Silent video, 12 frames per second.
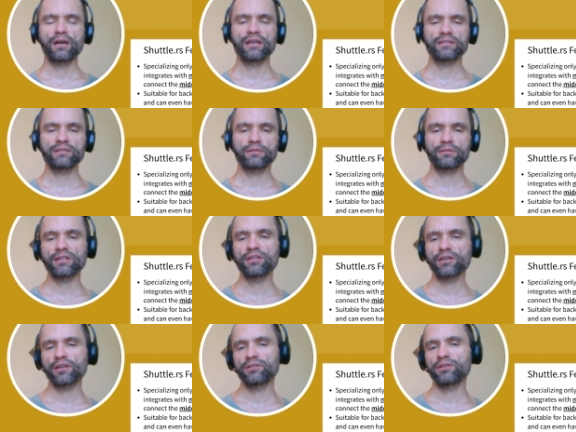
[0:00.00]
as
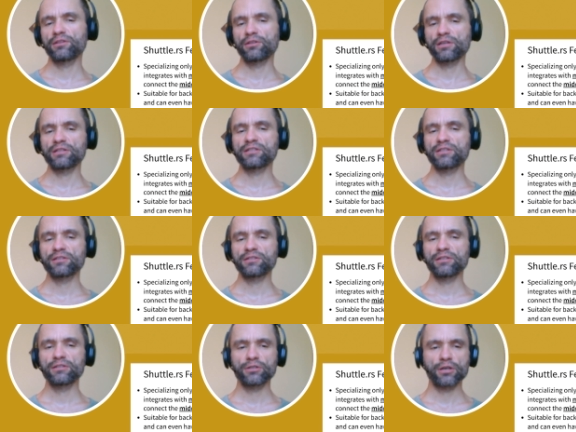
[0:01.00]
dedicated instances,